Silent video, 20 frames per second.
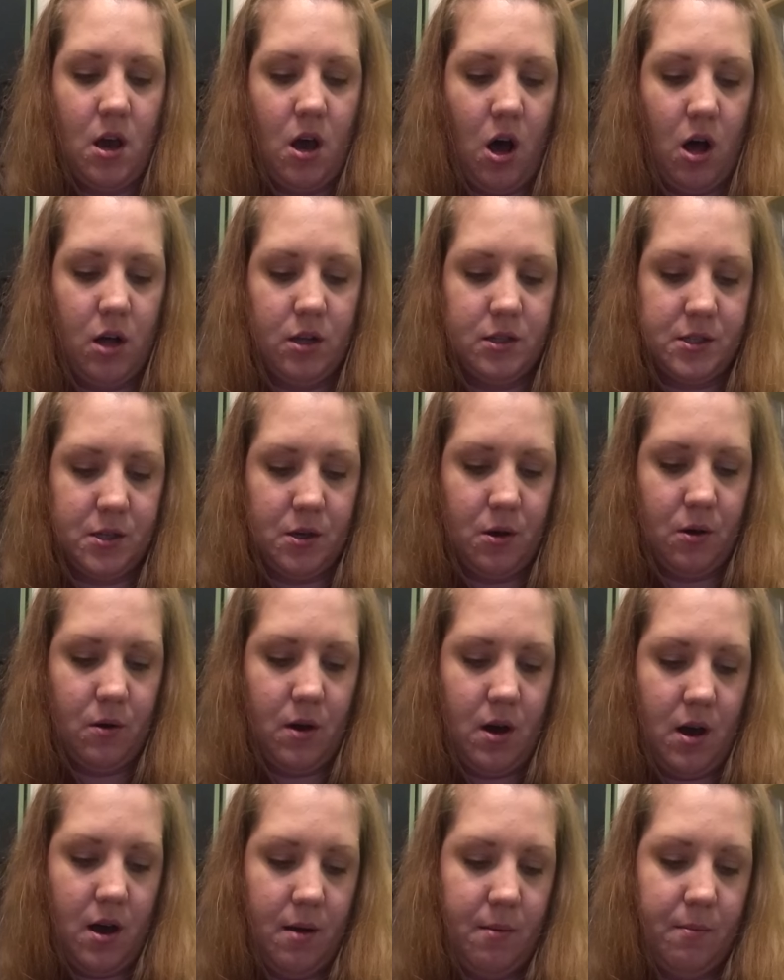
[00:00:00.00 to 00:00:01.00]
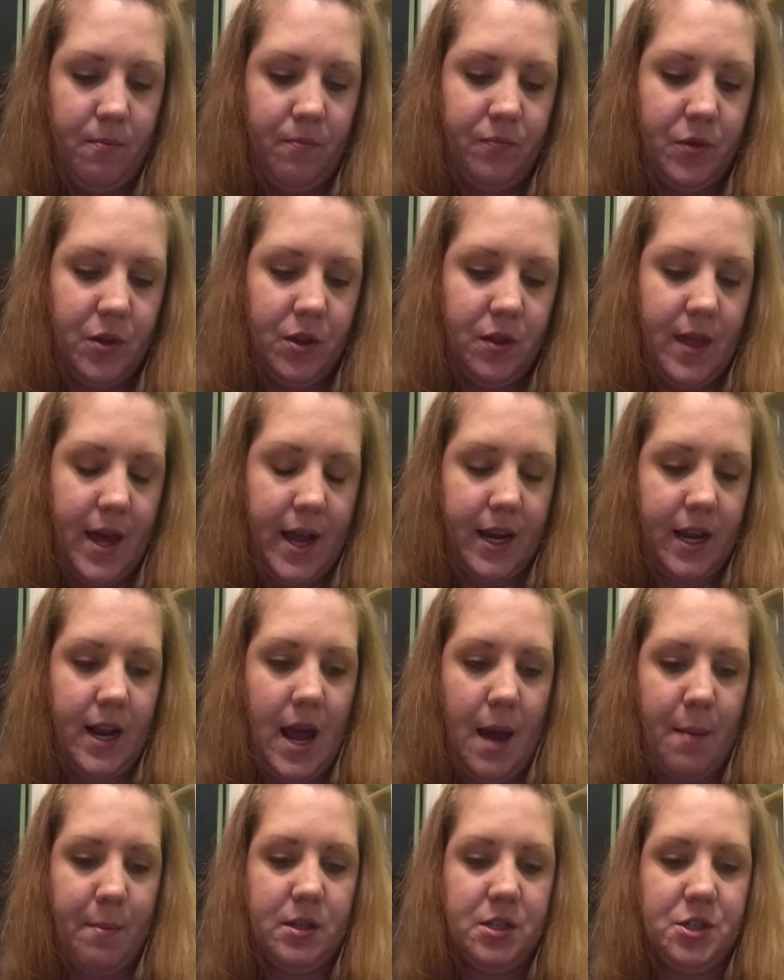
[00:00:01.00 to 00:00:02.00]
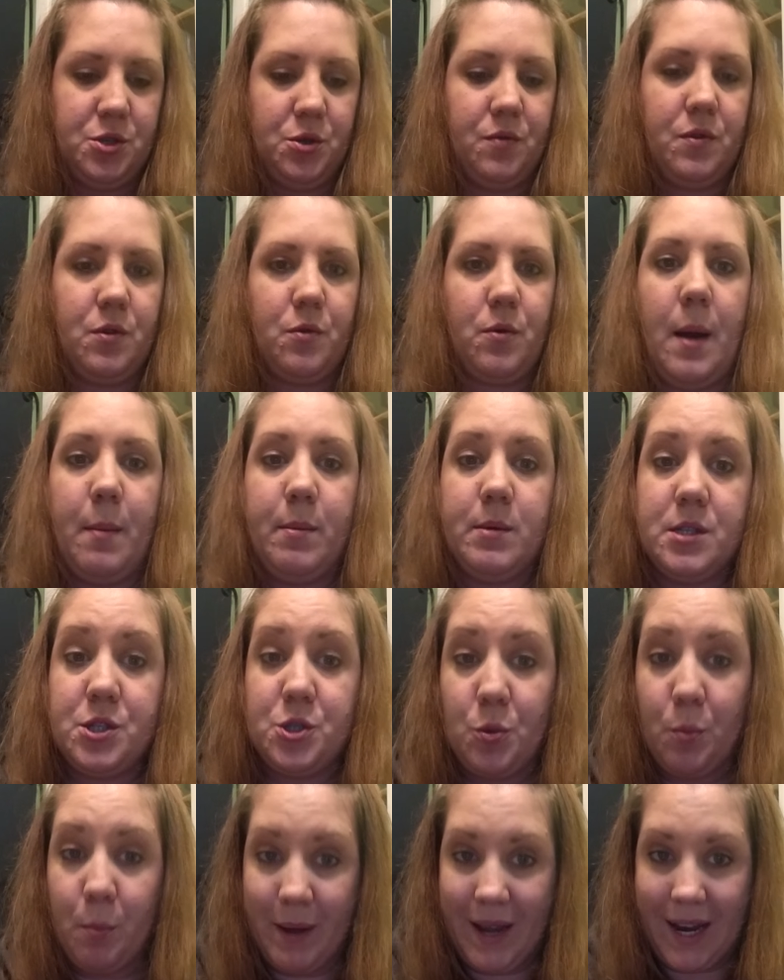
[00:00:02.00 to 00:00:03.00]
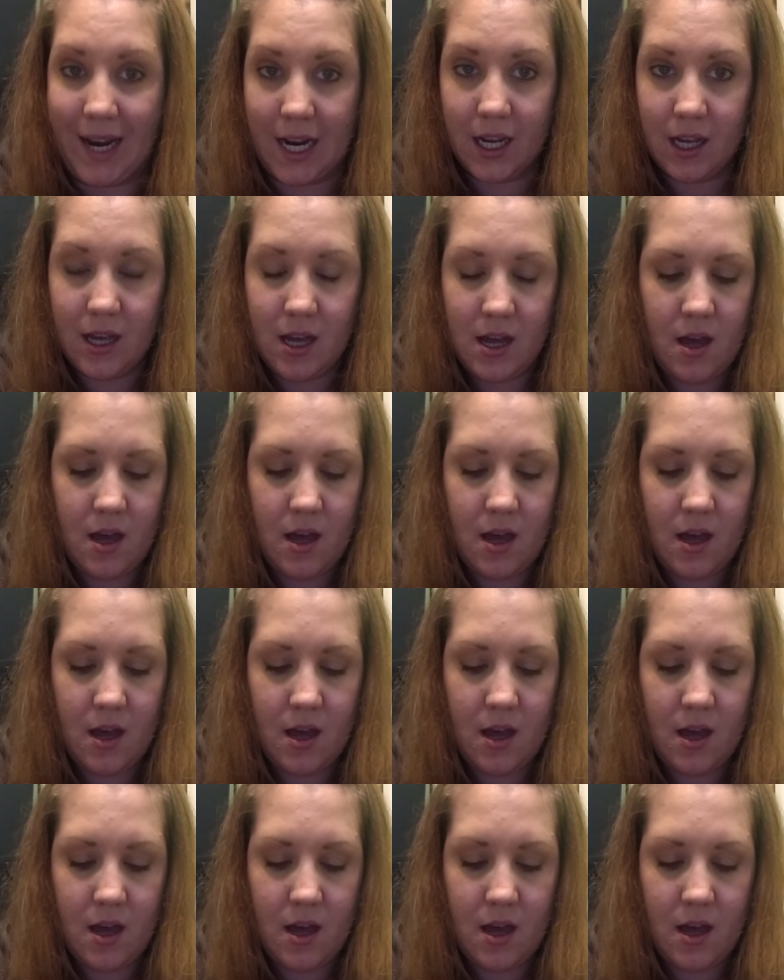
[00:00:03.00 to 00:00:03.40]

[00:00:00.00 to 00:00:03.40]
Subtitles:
Also, that can happen too if the wrap is too big.